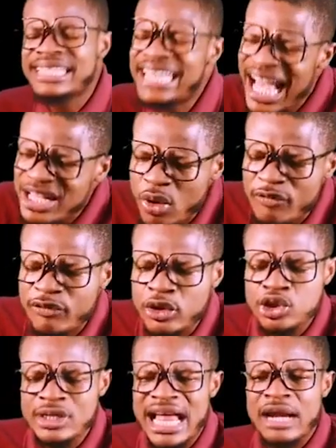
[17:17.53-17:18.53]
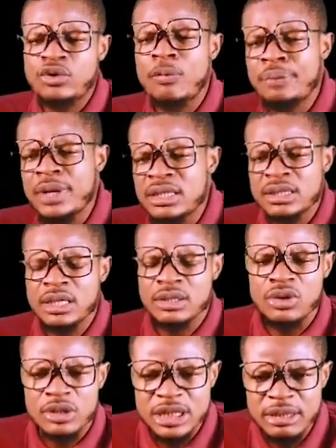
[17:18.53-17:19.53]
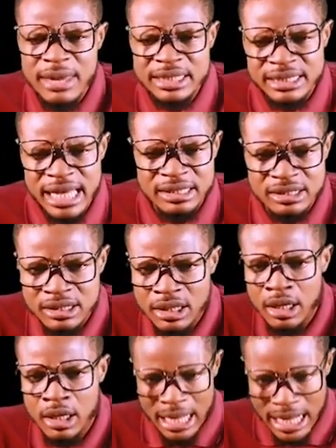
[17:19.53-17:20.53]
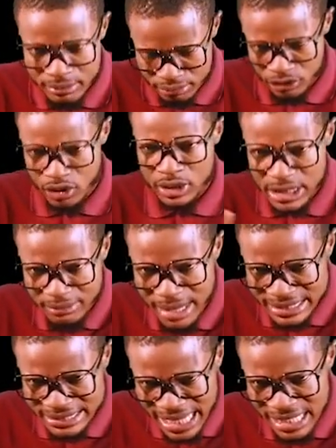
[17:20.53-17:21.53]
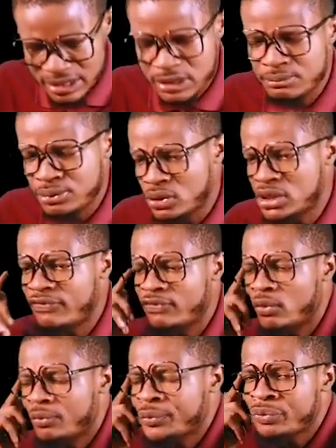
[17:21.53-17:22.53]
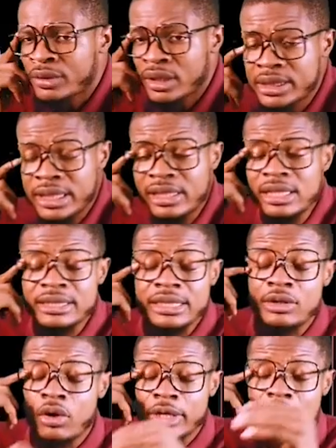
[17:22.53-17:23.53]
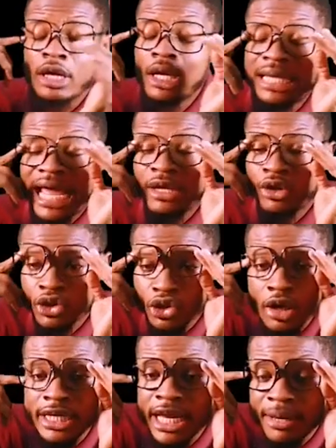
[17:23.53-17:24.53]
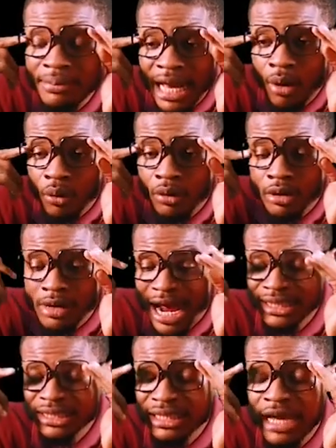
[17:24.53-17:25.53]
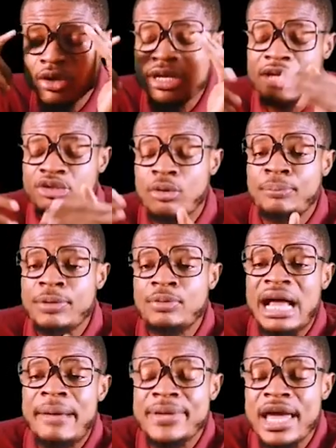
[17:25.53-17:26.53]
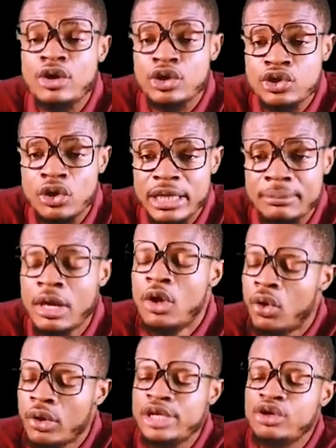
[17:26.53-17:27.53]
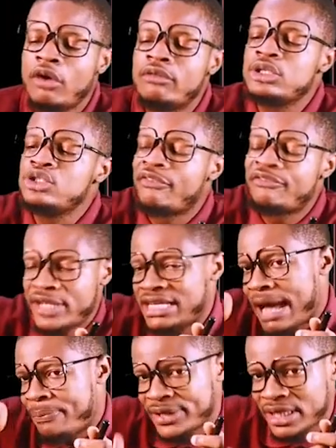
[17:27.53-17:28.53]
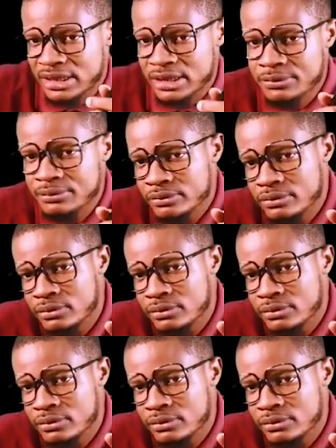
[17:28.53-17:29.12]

That's what functional group is. Does it make sense? Does it make sense? Beautiful. The reason, okay, like your surname now, right? I know there are some people that bear your surname. Okay, your fingerprints.